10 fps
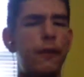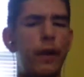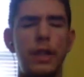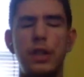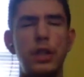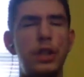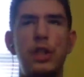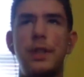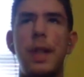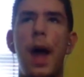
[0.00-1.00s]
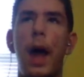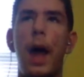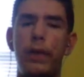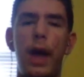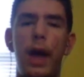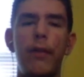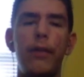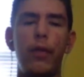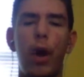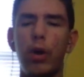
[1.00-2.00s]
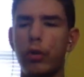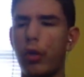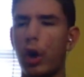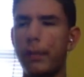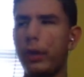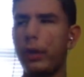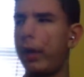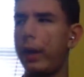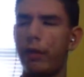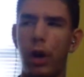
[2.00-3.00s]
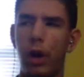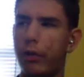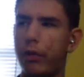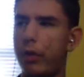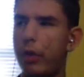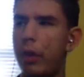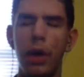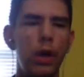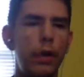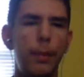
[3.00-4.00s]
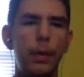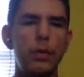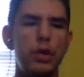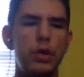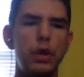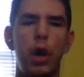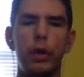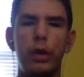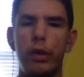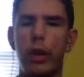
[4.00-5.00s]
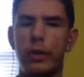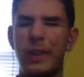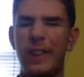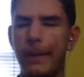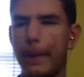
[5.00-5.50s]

is stacked. They have Ronald Darby, Lance Johnson. They're pretty much just the underdogs defense.